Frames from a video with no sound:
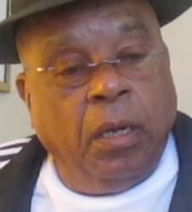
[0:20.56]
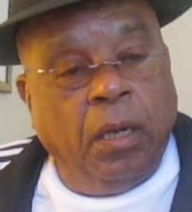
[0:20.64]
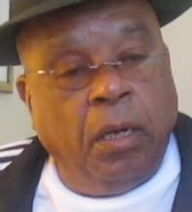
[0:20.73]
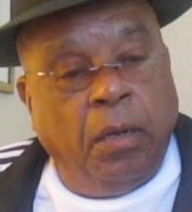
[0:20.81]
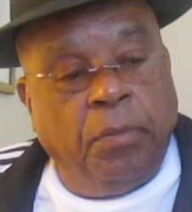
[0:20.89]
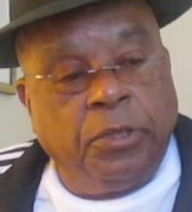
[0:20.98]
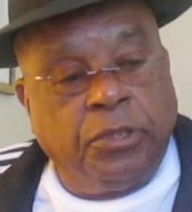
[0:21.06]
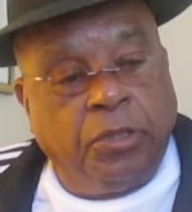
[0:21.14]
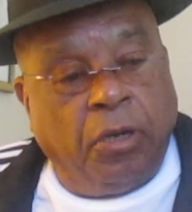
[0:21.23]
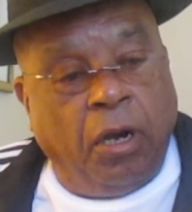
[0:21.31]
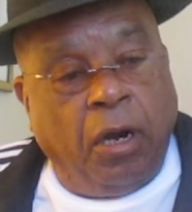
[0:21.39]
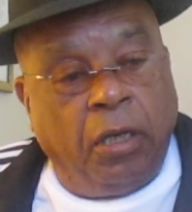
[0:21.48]

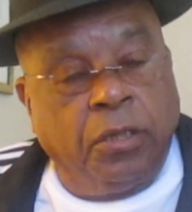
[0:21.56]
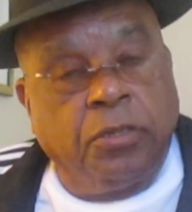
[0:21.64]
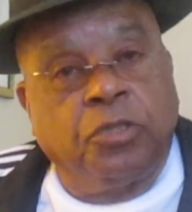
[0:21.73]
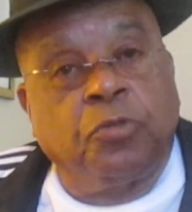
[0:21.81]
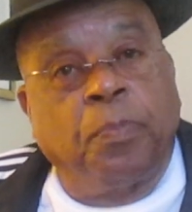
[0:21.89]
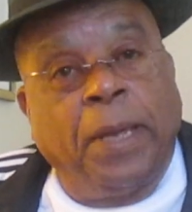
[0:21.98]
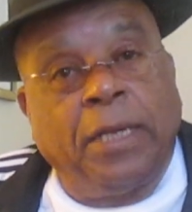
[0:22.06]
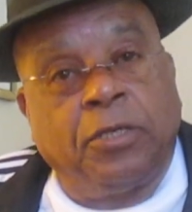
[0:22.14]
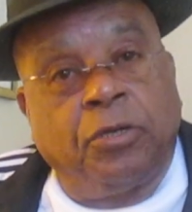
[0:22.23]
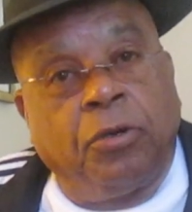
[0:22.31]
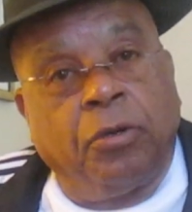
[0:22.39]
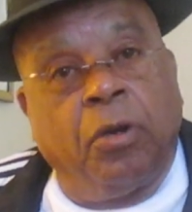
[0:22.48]
Mr. Harlan
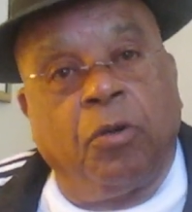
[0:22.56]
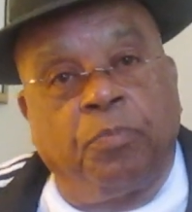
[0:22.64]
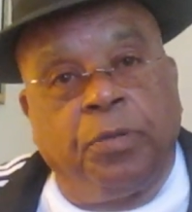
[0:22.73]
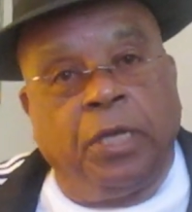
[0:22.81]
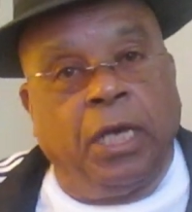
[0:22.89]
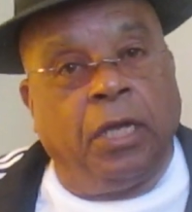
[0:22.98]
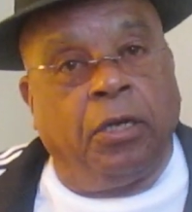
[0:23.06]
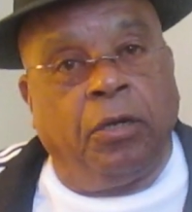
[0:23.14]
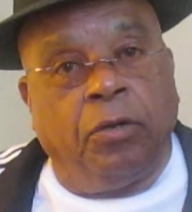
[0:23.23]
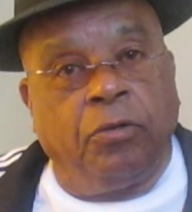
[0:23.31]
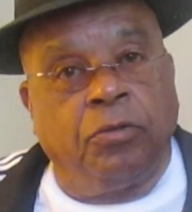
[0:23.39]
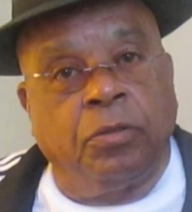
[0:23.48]
Specter on
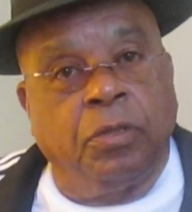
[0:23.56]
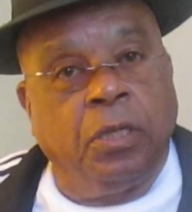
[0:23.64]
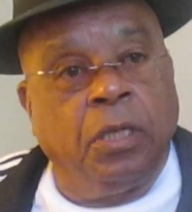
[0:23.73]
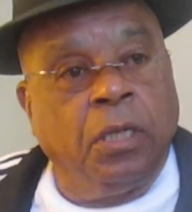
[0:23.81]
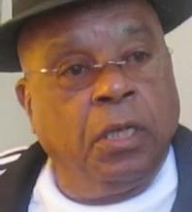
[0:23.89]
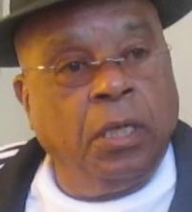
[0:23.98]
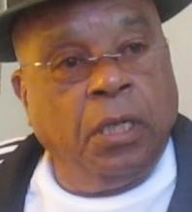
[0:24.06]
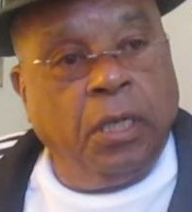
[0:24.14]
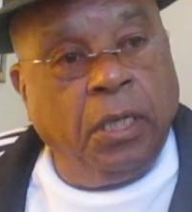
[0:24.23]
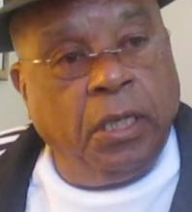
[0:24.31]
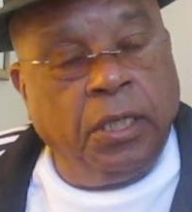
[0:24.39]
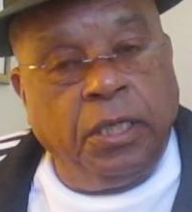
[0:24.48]
piano. Mm-hmm.
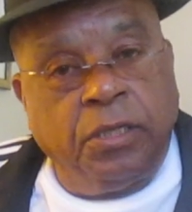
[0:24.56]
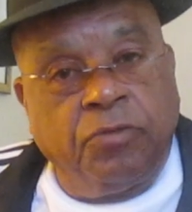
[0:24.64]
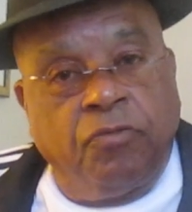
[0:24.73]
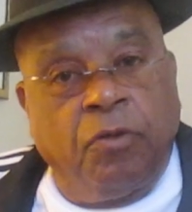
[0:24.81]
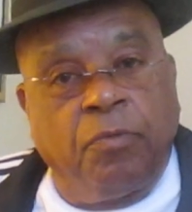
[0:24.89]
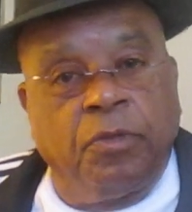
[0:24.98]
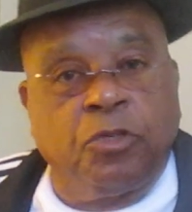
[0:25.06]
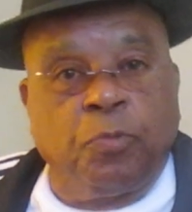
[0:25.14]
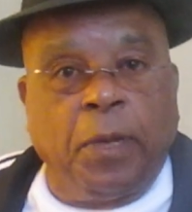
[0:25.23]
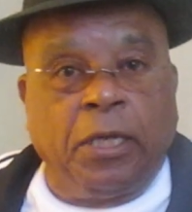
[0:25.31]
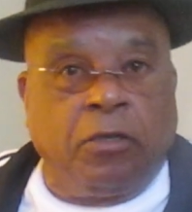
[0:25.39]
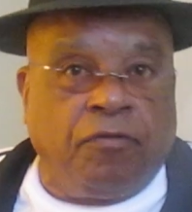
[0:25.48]
And he's from the
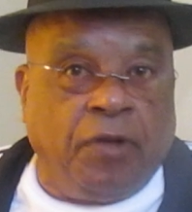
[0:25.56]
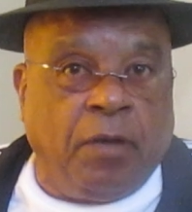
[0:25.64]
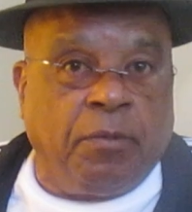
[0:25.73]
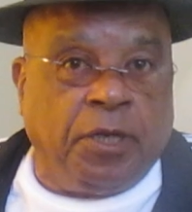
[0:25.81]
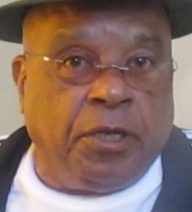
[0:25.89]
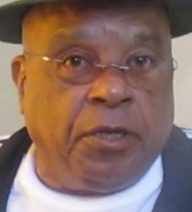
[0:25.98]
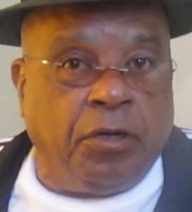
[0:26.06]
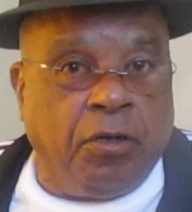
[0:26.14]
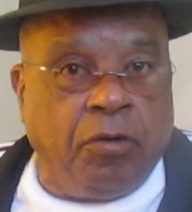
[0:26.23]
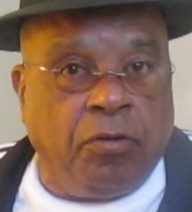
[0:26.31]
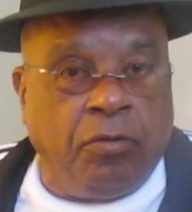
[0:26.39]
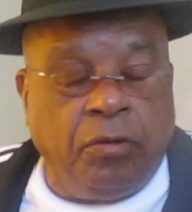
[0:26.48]
Specter family, you
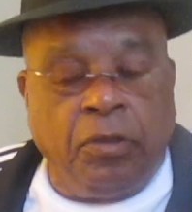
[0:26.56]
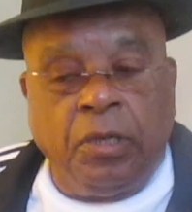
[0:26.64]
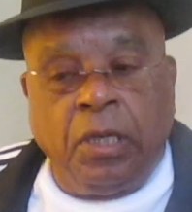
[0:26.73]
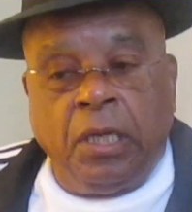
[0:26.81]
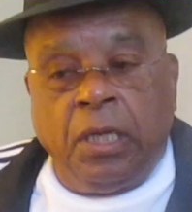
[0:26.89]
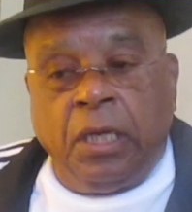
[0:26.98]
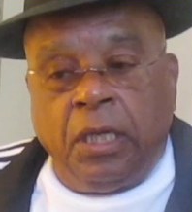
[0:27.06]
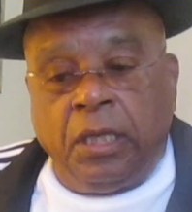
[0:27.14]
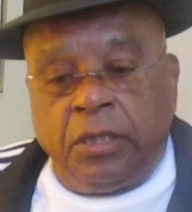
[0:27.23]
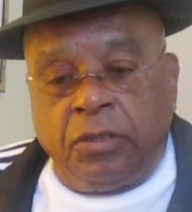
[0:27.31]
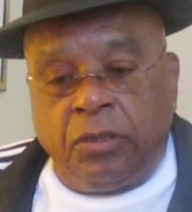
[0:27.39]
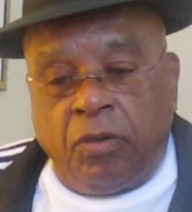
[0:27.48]
know. Mm-hmm.
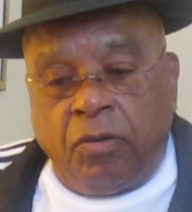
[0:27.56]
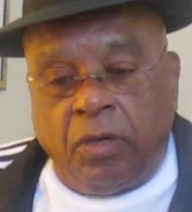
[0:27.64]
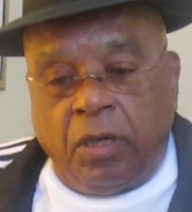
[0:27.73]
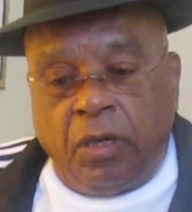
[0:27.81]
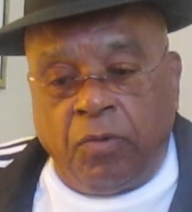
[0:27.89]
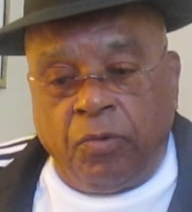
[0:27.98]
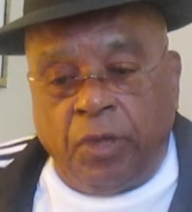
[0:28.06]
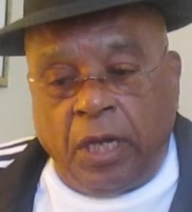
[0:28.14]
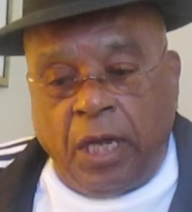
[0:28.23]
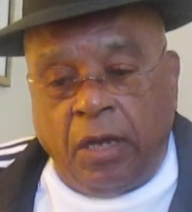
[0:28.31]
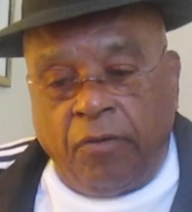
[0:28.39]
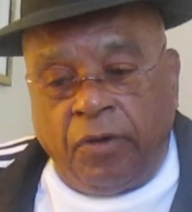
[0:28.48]
And so we
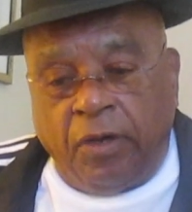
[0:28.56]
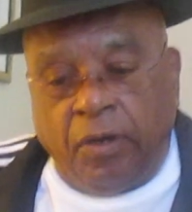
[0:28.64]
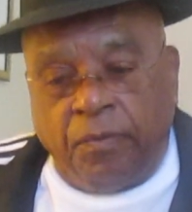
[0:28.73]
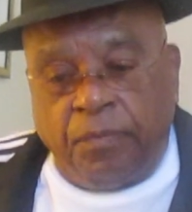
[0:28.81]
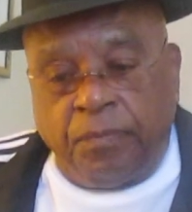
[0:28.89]
have